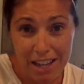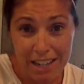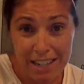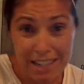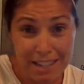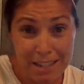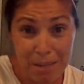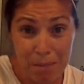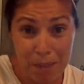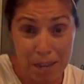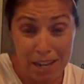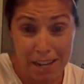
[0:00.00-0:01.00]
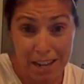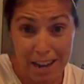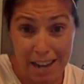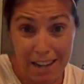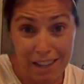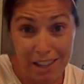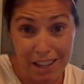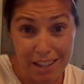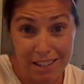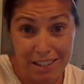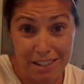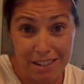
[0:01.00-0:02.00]
doesn't make it any
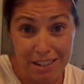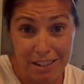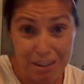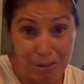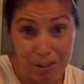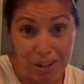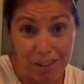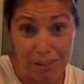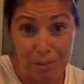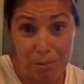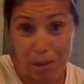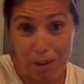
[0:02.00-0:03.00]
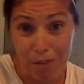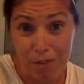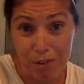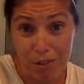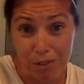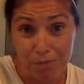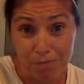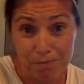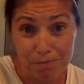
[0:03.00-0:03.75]
less difficult and painful.